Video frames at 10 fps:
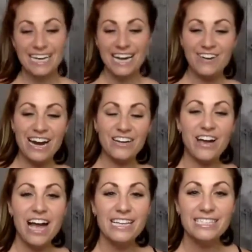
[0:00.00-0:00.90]
All right, you
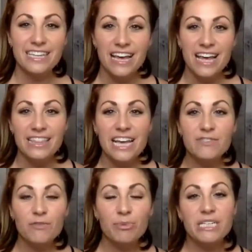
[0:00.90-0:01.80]
guys.
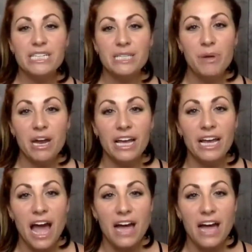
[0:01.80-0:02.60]
Thanks for participating.